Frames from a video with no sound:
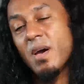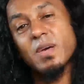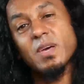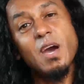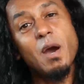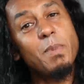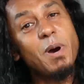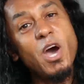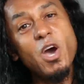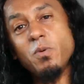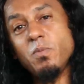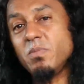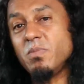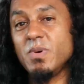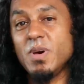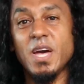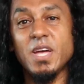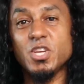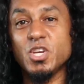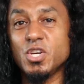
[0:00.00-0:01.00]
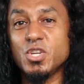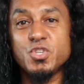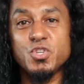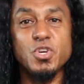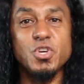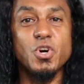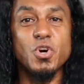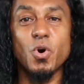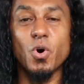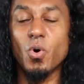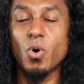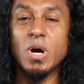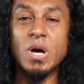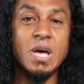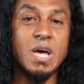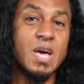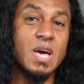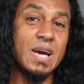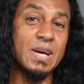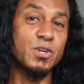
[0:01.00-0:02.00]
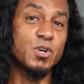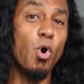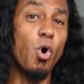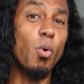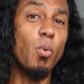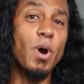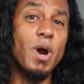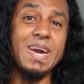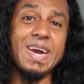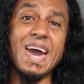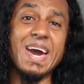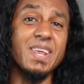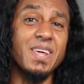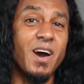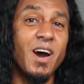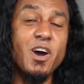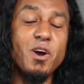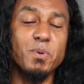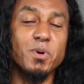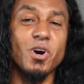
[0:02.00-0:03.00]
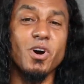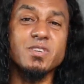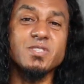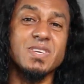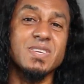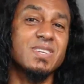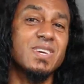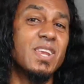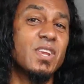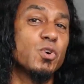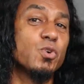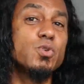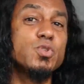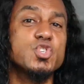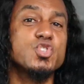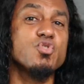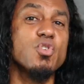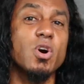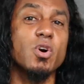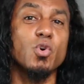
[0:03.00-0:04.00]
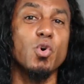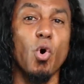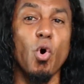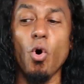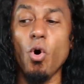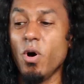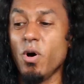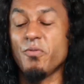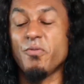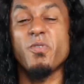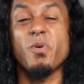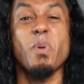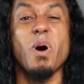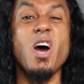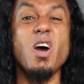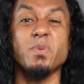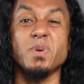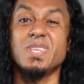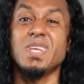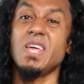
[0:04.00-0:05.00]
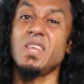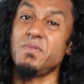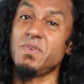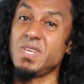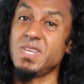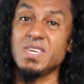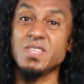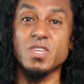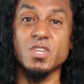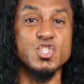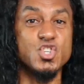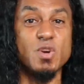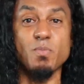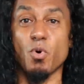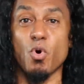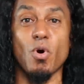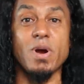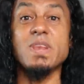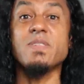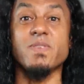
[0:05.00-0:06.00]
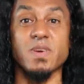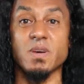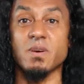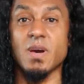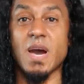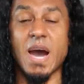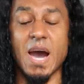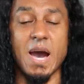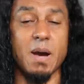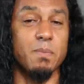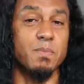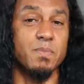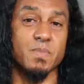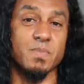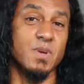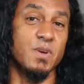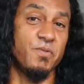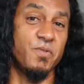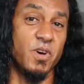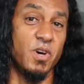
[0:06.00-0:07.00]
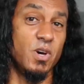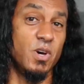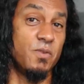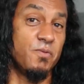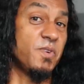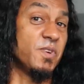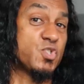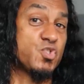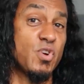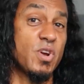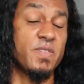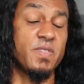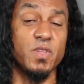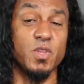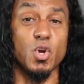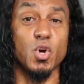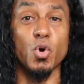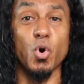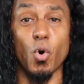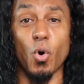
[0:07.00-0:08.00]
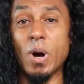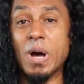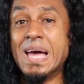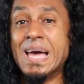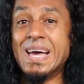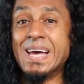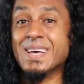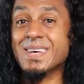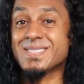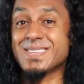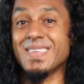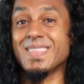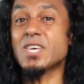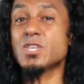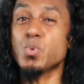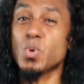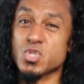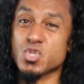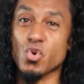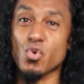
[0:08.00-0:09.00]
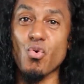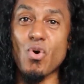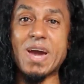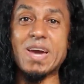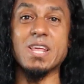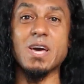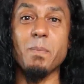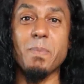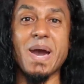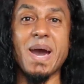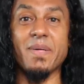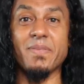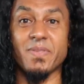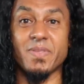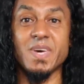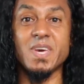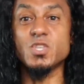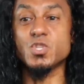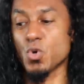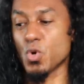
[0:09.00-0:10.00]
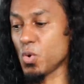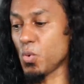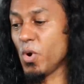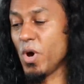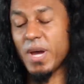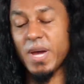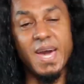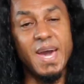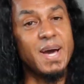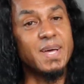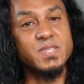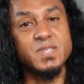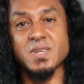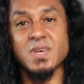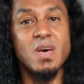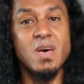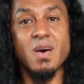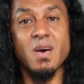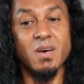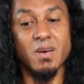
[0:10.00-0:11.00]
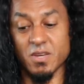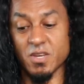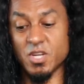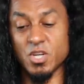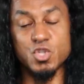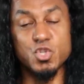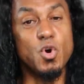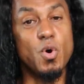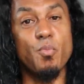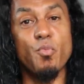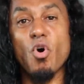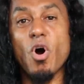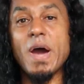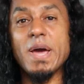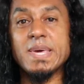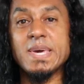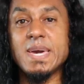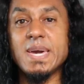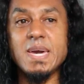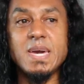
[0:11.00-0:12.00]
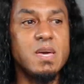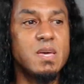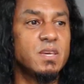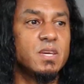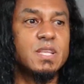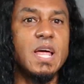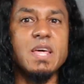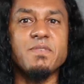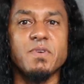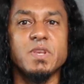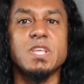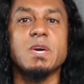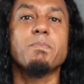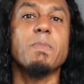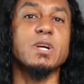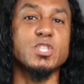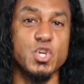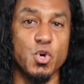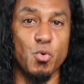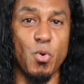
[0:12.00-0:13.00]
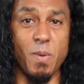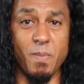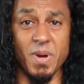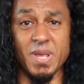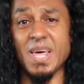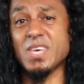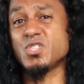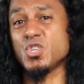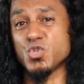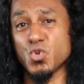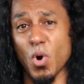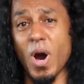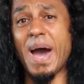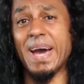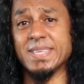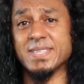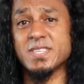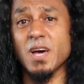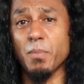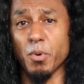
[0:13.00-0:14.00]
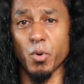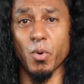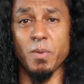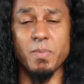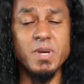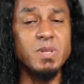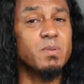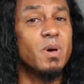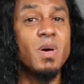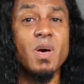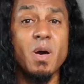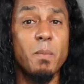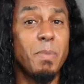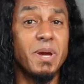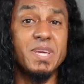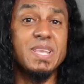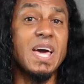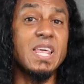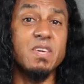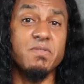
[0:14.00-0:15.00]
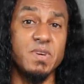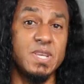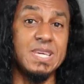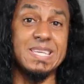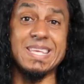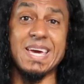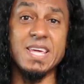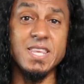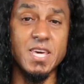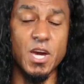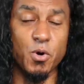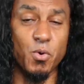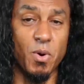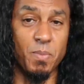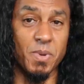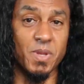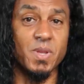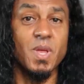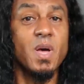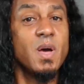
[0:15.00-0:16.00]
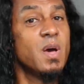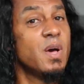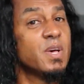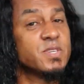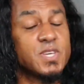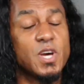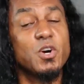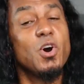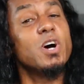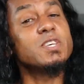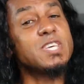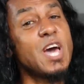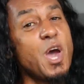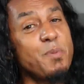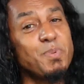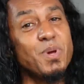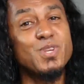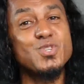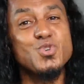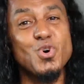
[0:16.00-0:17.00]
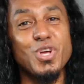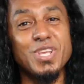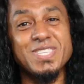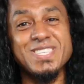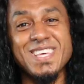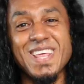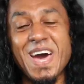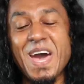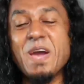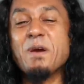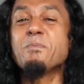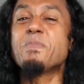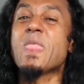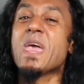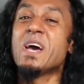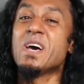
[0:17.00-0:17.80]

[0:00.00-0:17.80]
come home and you can do your core workout at home, guys, and get a good strong core from home. You don't even need the gym or anything um, for, for strengthening your core. So that's what's great about these sort of workouts. You can do them right here. You don't even need much equipment. As you saw, I had some equipment, but you don't even need any equipment. So, guys, I hope you enjoyed it today.